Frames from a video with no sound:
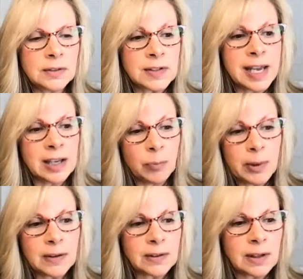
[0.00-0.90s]
stay in
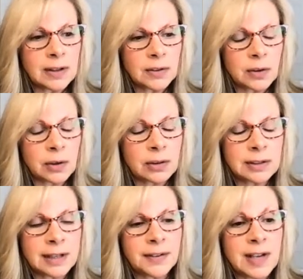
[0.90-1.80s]
business,
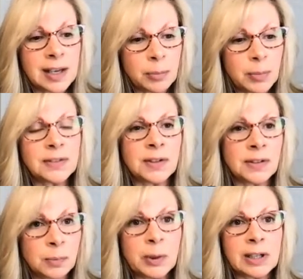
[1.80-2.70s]
or not stay in
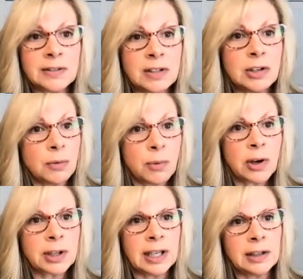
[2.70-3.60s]
business, but continue
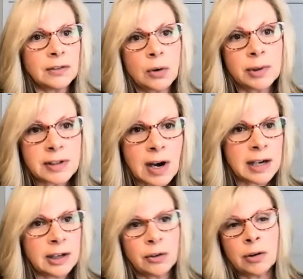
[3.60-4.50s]
working and don't
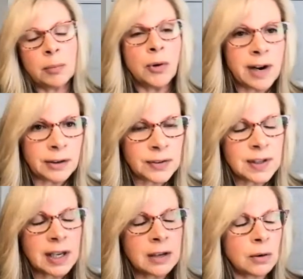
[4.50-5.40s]
retire or move out of
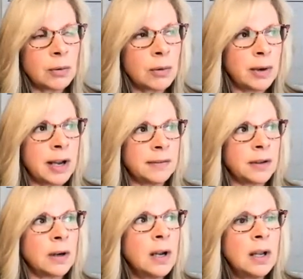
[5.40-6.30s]
state or
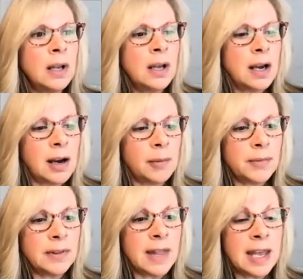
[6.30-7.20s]
whatever,
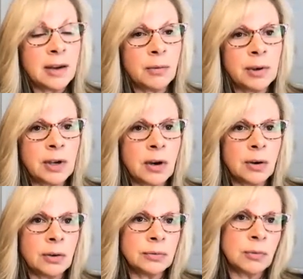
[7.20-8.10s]
they would
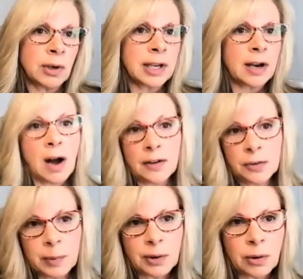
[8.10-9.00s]
go work at a
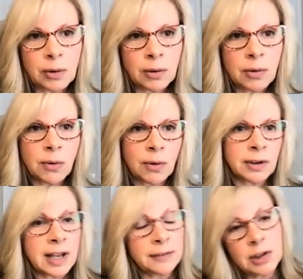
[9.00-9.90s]
hospital
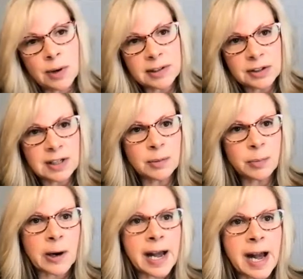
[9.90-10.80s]
or an FQHC
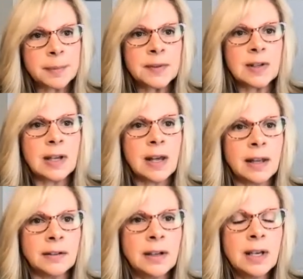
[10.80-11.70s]
perhaps.
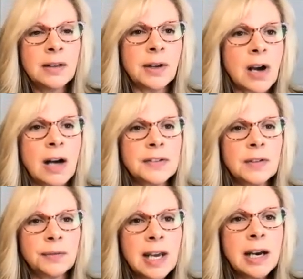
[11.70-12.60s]
And the
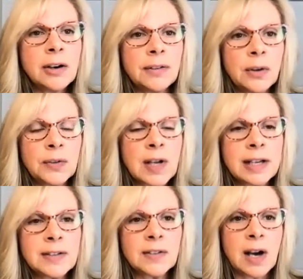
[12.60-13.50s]
cost of care in those
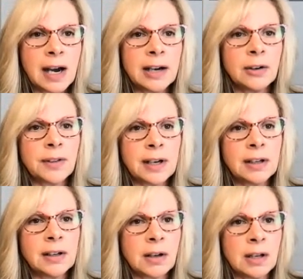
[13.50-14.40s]
sites is higher than
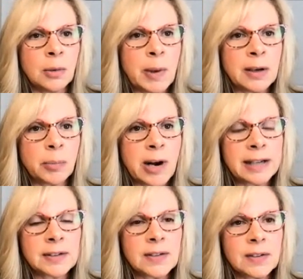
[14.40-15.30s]
in the independent
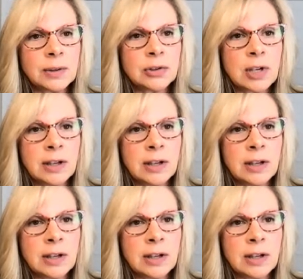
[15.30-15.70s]
practice. So